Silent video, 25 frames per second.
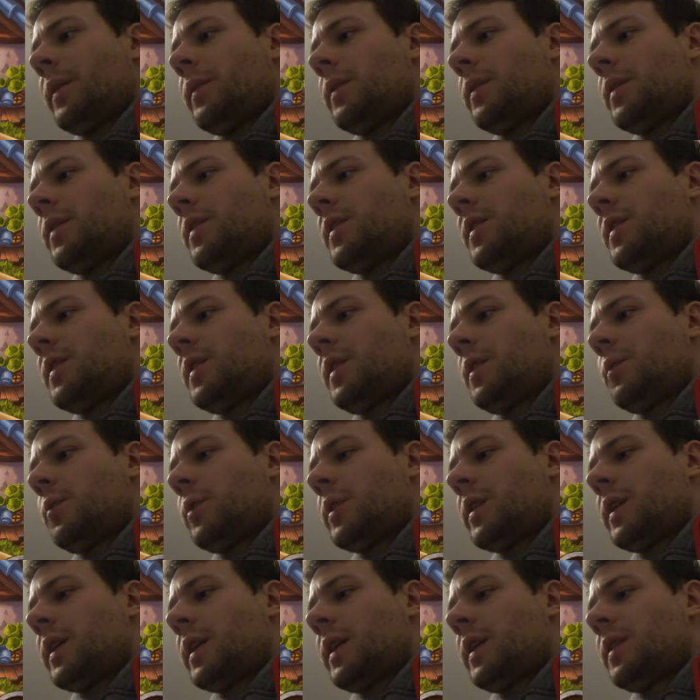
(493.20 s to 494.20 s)
Let's see
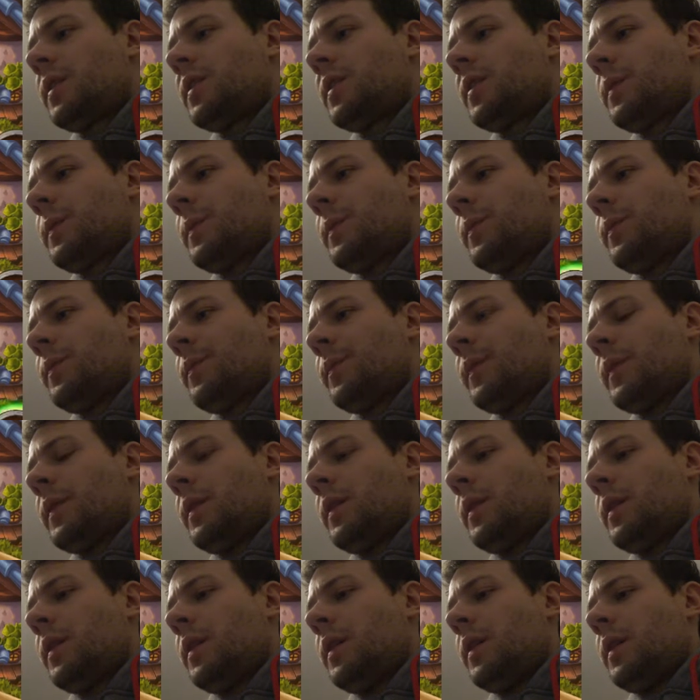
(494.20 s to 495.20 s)
what I get.
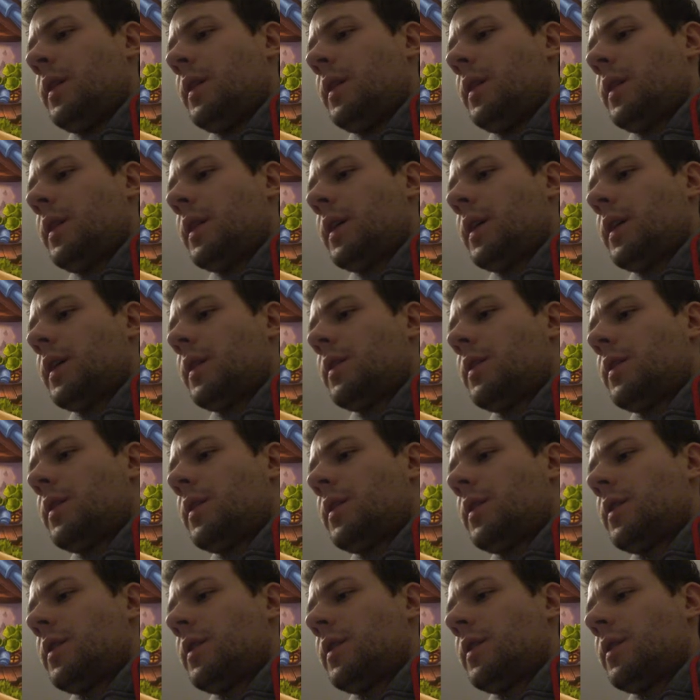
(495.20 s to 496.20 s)
I get
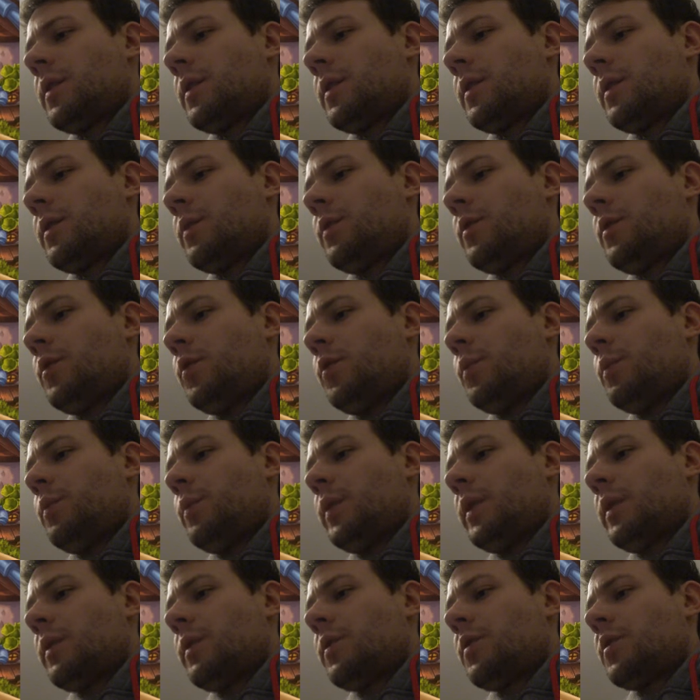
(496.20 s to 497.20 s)
another Tomb
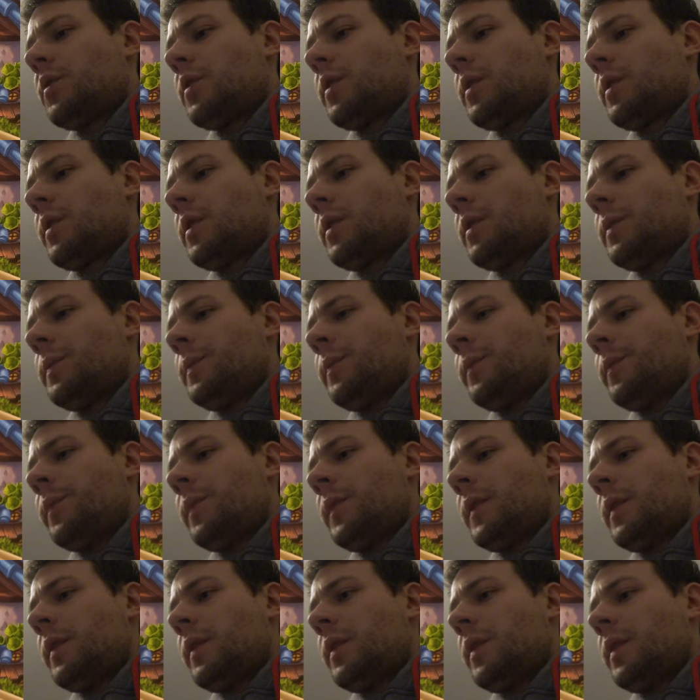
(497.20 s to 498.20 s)
Pillager
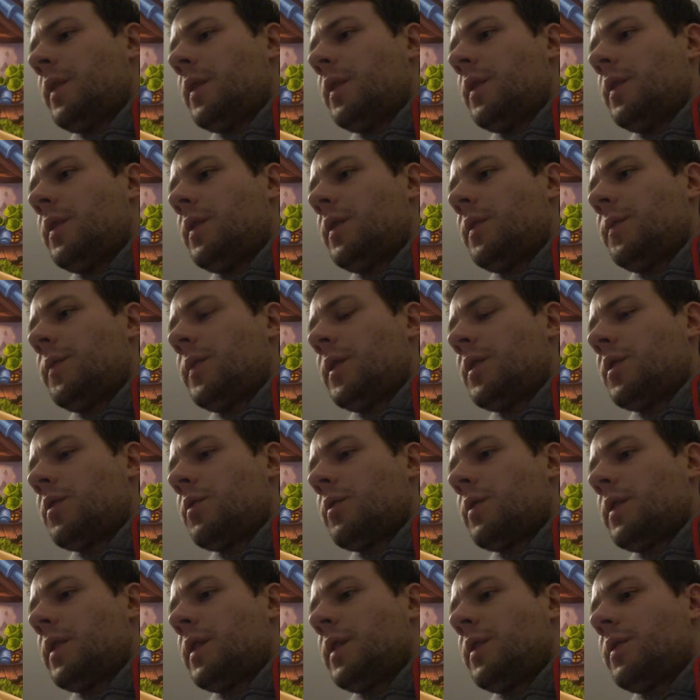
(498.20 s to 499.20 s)
and
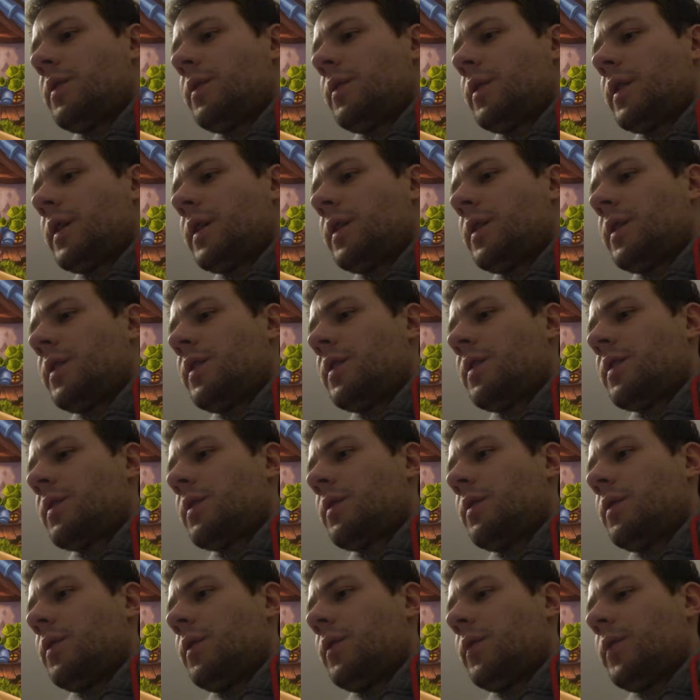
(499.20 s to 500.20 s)
Eviscerate. Okay, let's
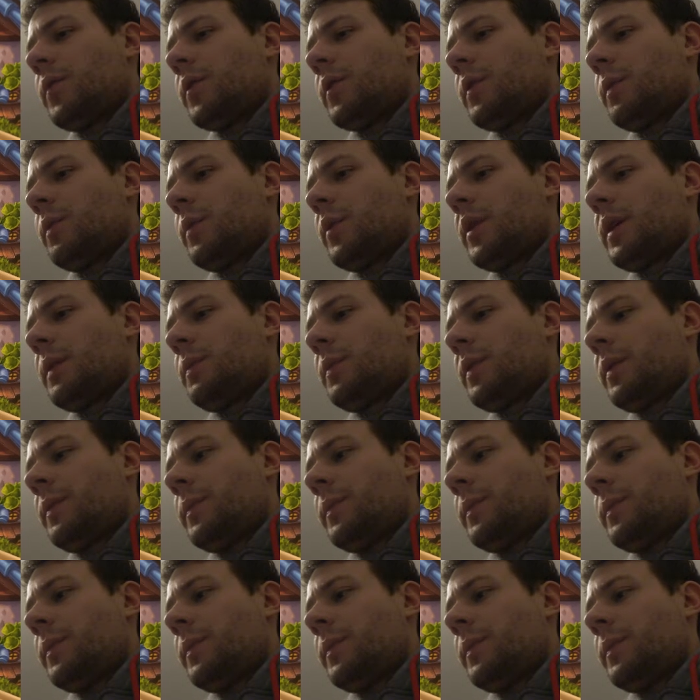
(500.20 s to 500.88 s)
go for the prep.